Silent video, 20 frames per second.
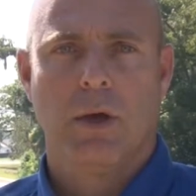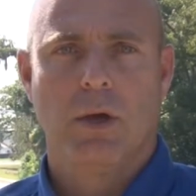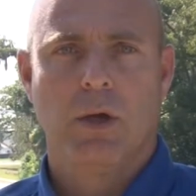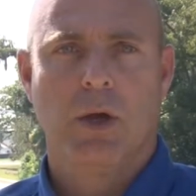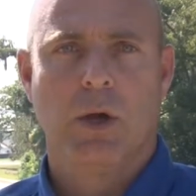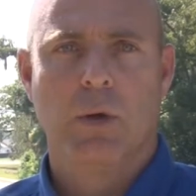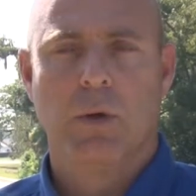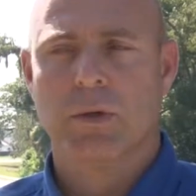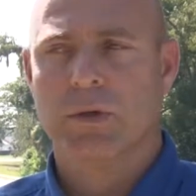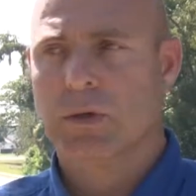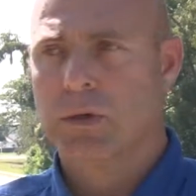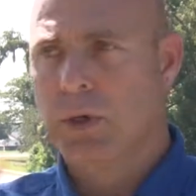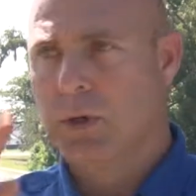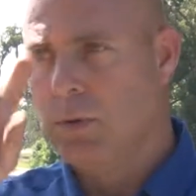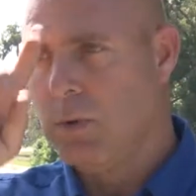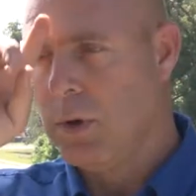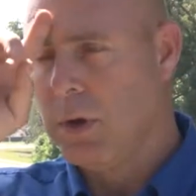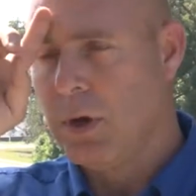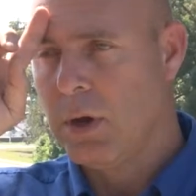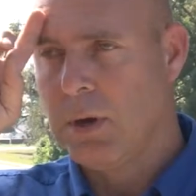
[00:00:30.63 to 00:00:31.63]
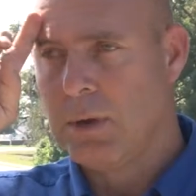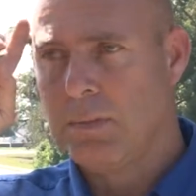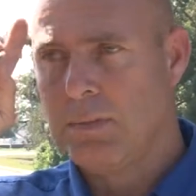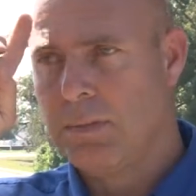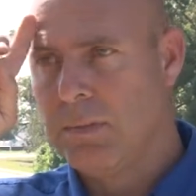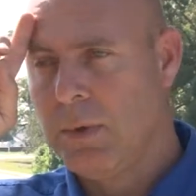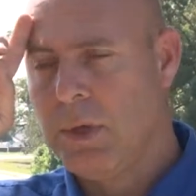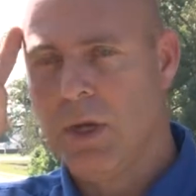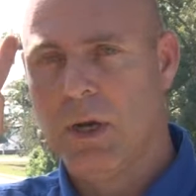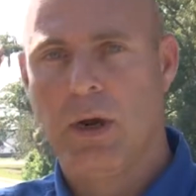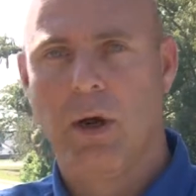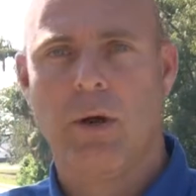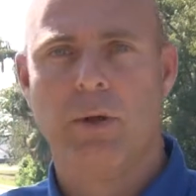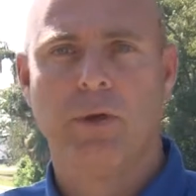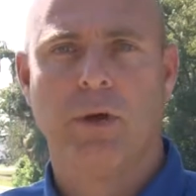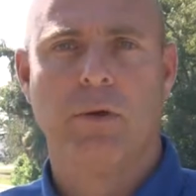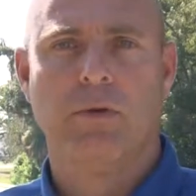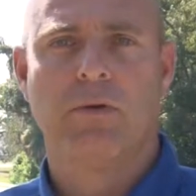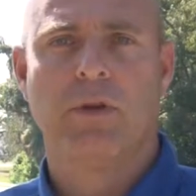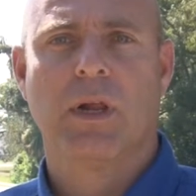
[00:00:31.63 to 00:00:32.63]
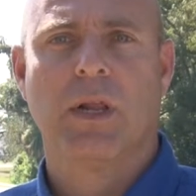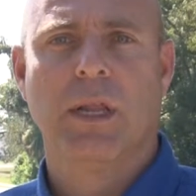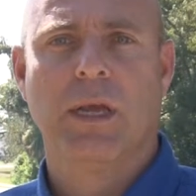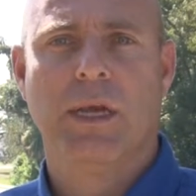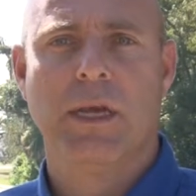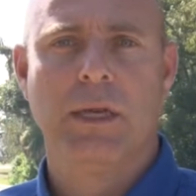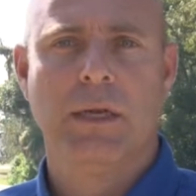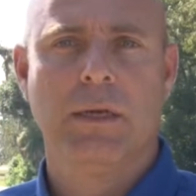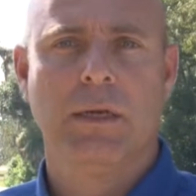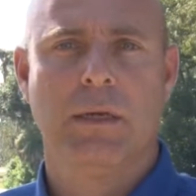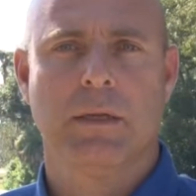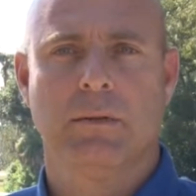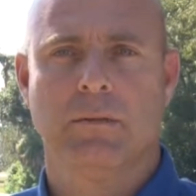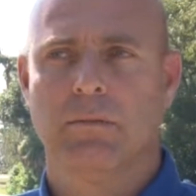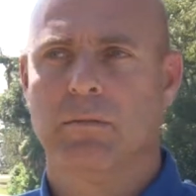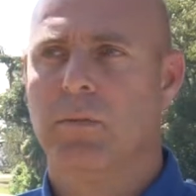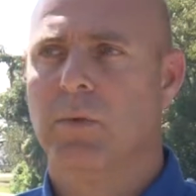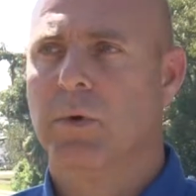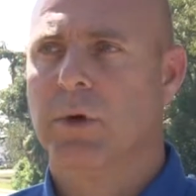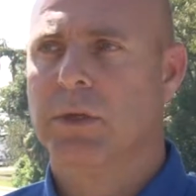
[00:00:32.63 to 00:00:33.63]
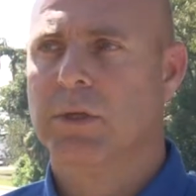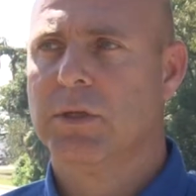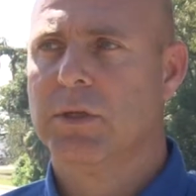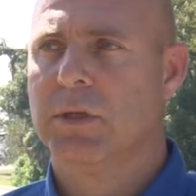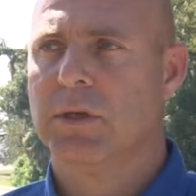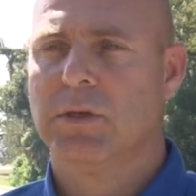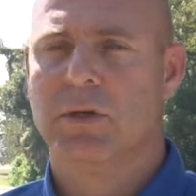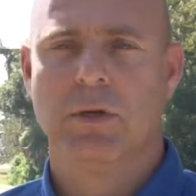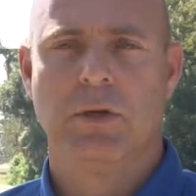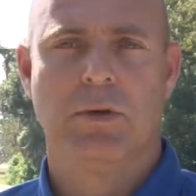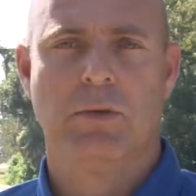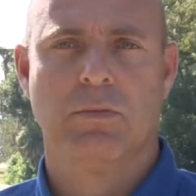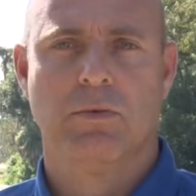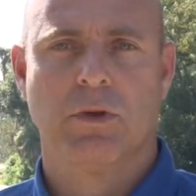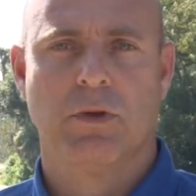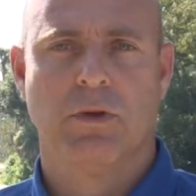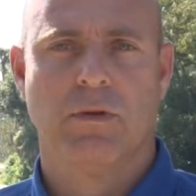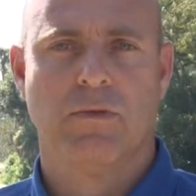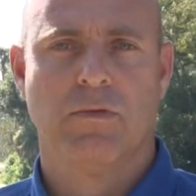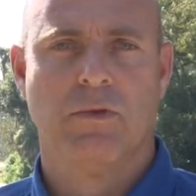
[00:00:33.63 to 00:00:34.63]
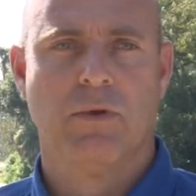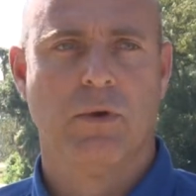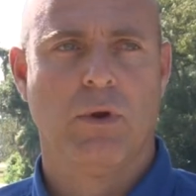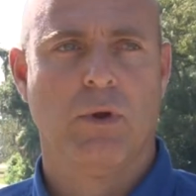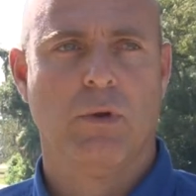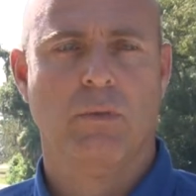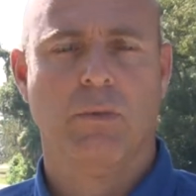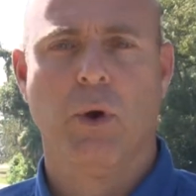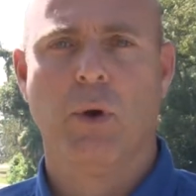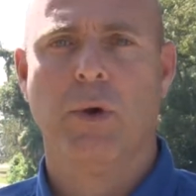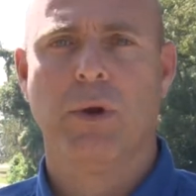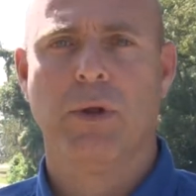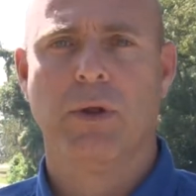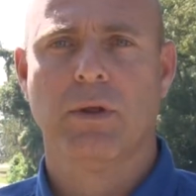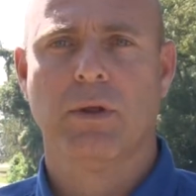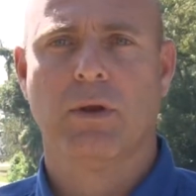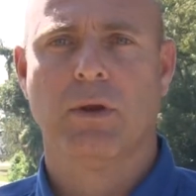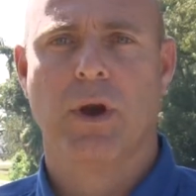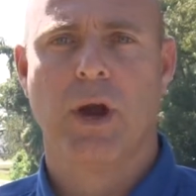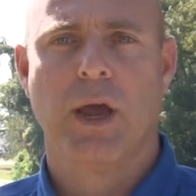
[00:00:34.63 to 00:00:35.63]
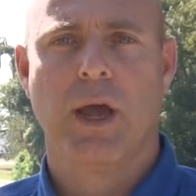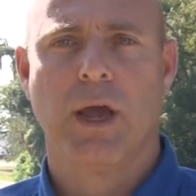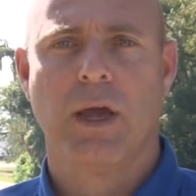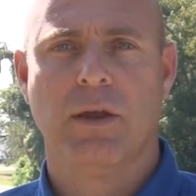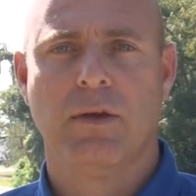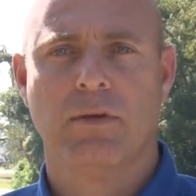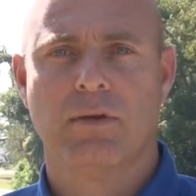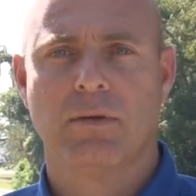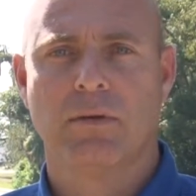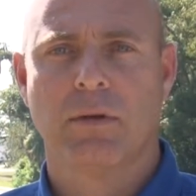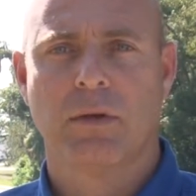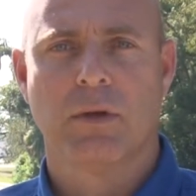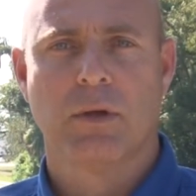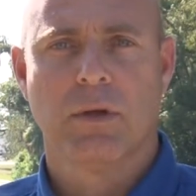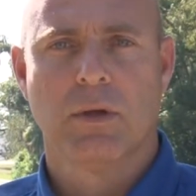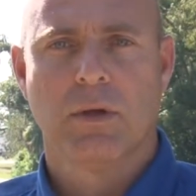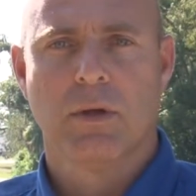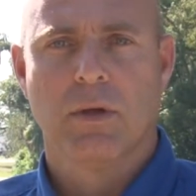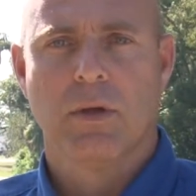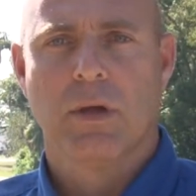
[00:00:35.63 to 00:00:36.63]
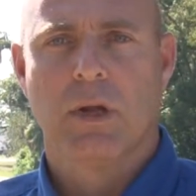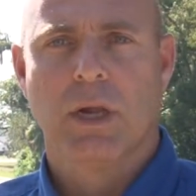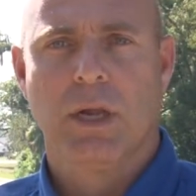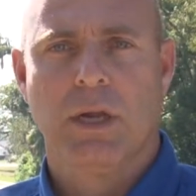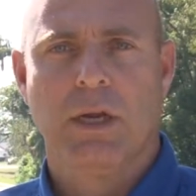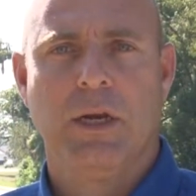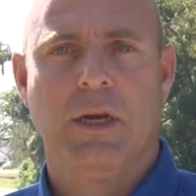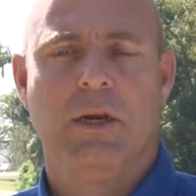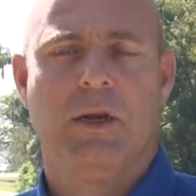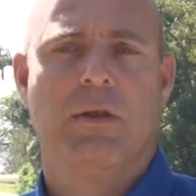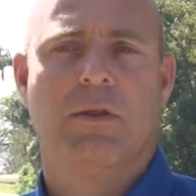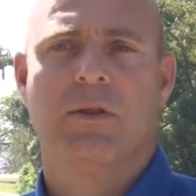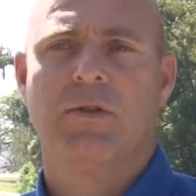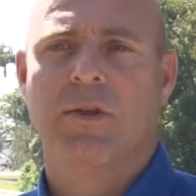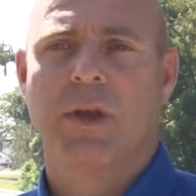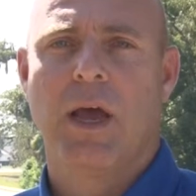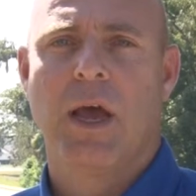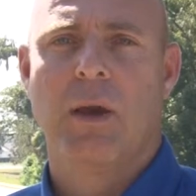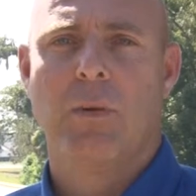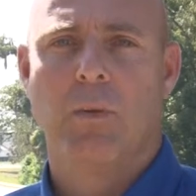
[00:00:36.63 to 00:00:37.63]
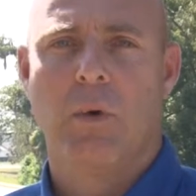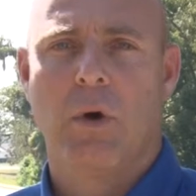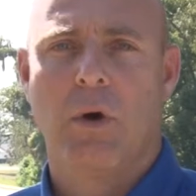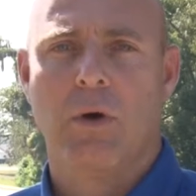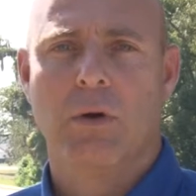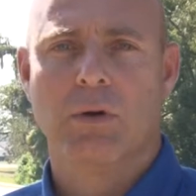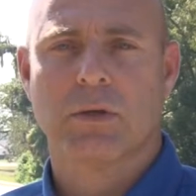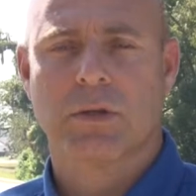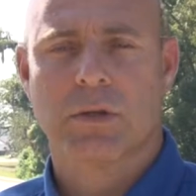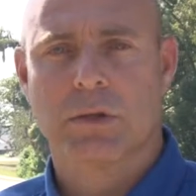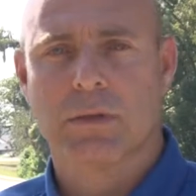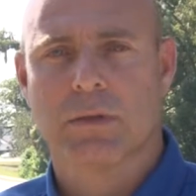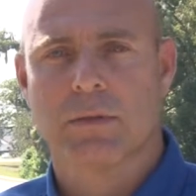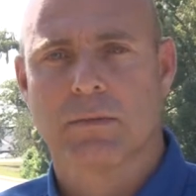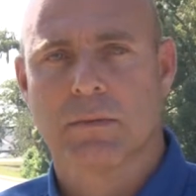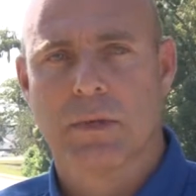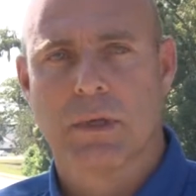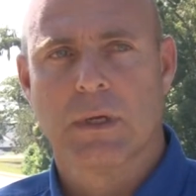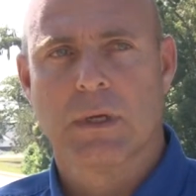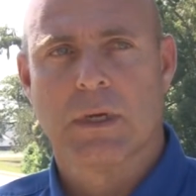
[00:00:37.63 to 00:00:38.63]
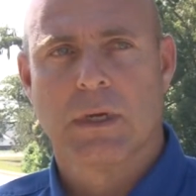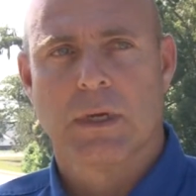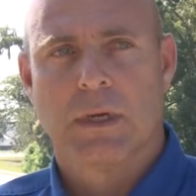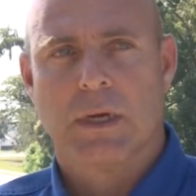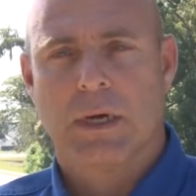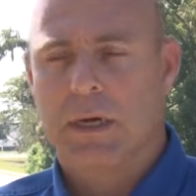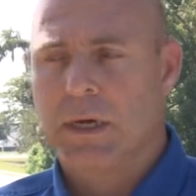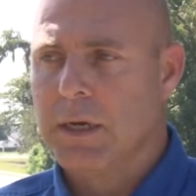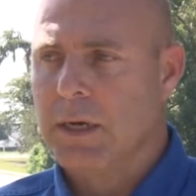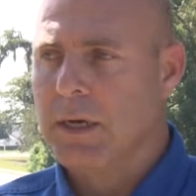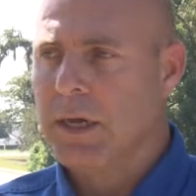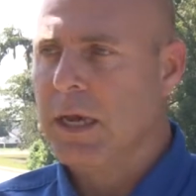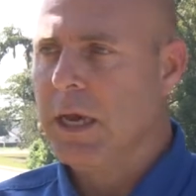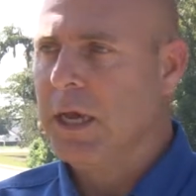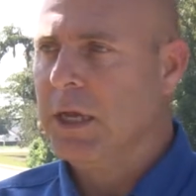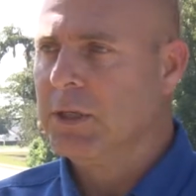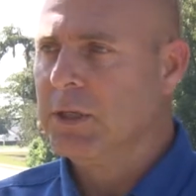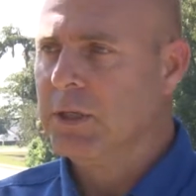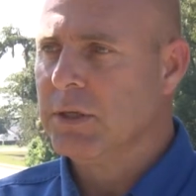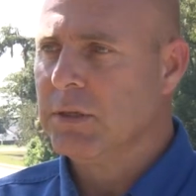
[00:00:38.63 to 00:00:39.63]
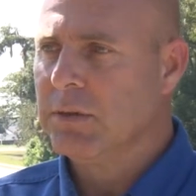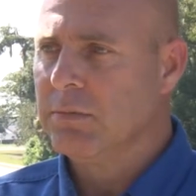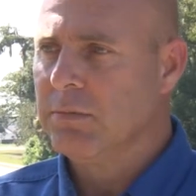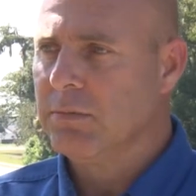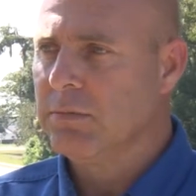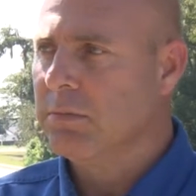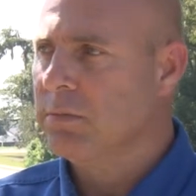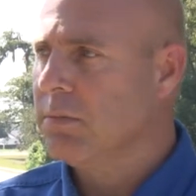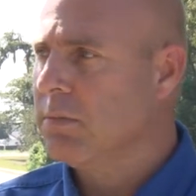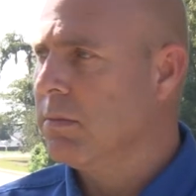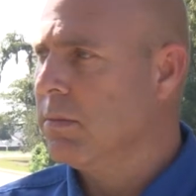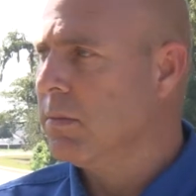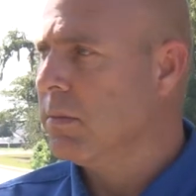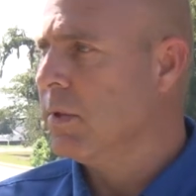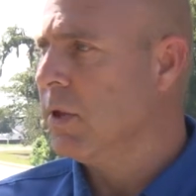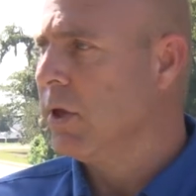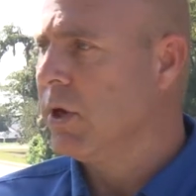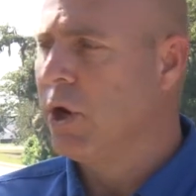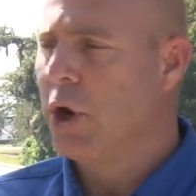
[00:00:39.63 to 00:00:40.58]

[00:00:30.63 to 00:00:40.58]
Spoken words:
goal, is to get all those clean, which consumes of, you know, mowing of the grass, cleaning of the sidewalks, edging the